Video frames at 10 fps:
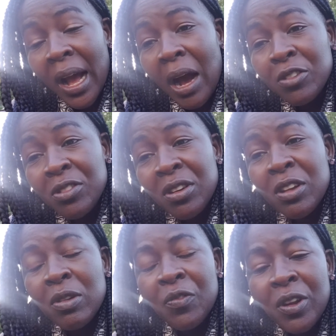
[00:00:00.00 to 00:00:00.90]
I was
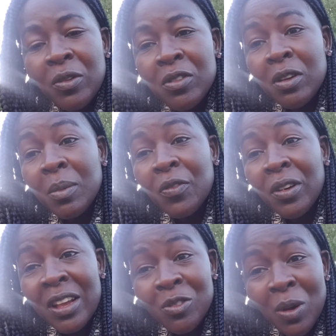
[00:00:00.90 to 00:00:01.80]
talking to a friend who told me,
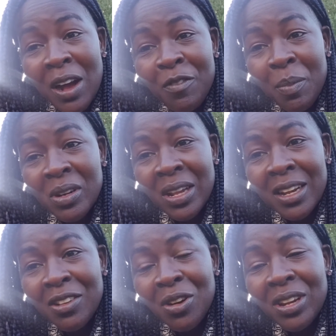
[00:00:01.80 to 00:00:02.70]
for us who have
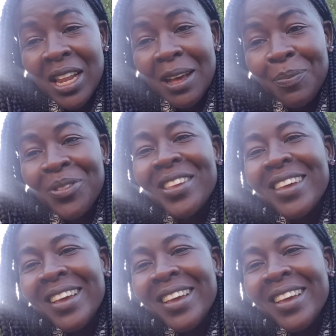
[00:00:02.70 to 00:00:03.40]
botanical names,